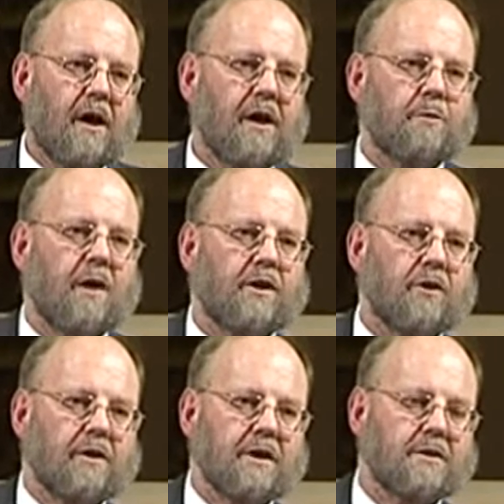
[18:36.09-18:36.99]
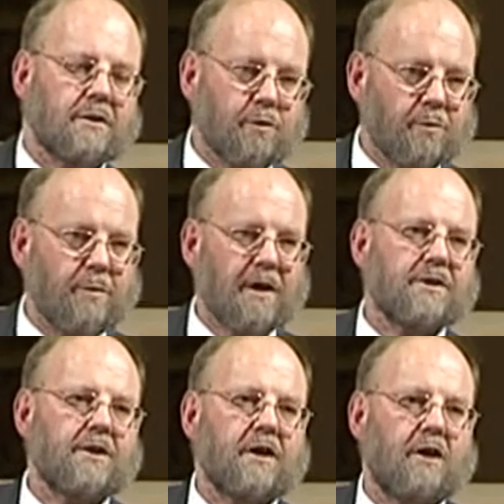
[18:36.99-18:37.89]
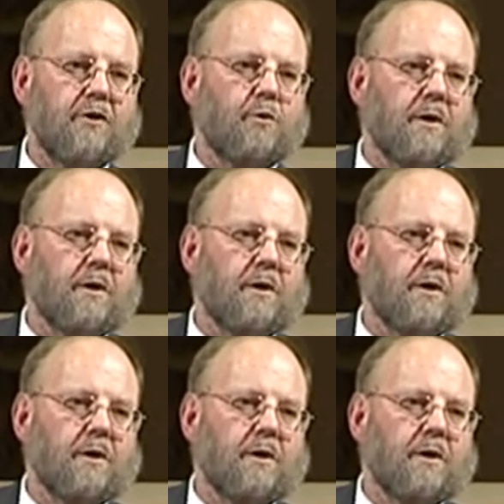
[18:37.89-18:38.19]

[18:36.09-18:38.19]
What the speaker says: I and my colleagues will be based in our new